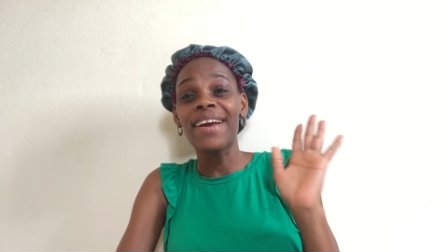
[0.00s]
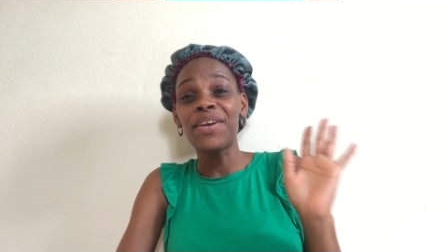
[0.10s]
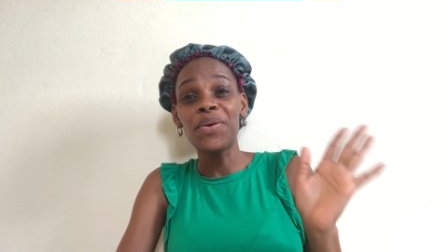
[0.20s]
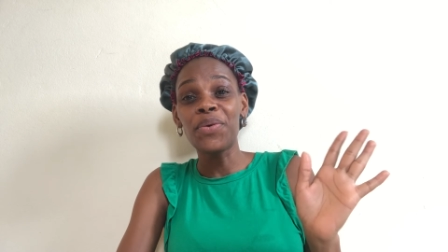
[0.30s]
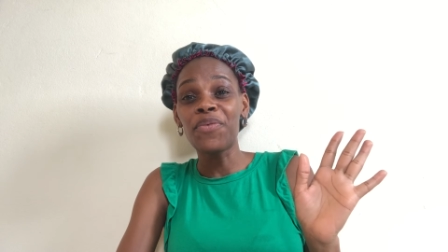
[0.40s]
a
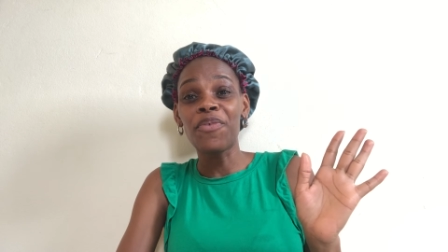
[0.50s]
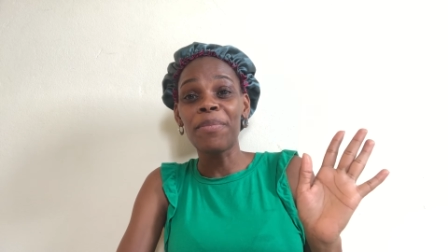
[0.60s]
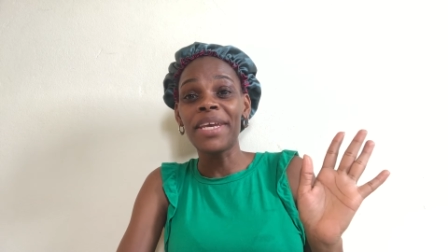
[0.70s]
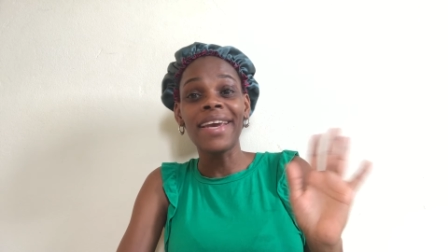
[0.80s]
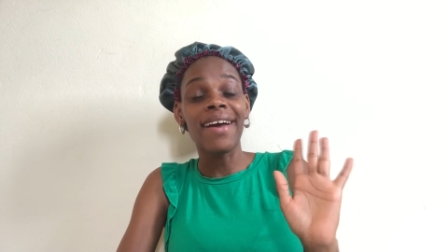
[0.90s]
no-no for
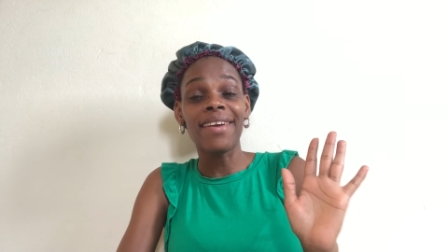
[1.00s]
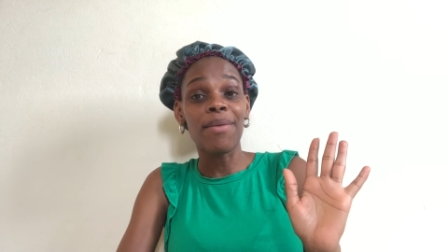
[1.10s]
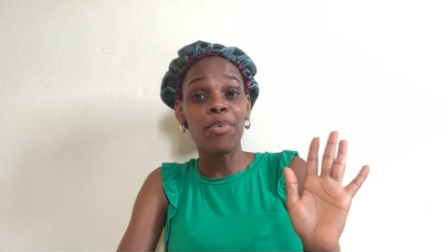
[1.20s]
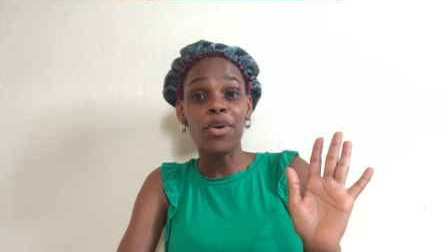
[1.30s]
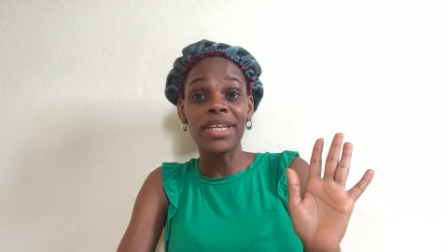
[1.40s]
me at
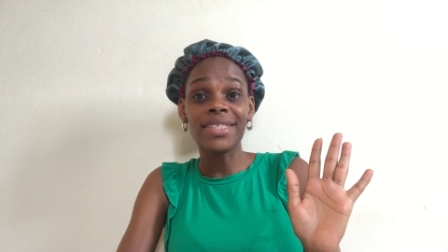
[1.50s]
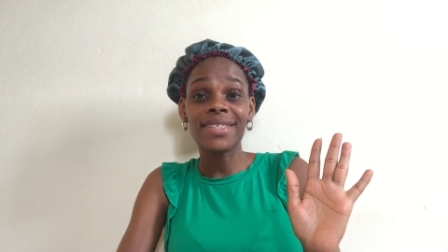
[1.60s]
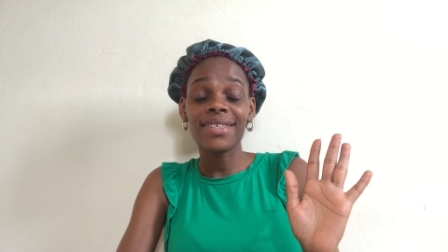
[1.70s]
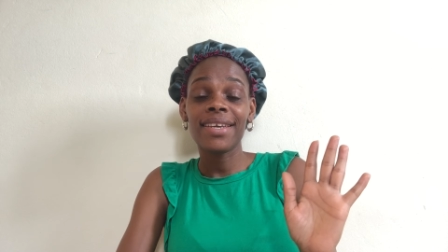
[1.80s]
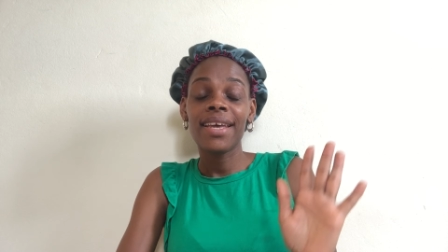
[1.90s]
that point.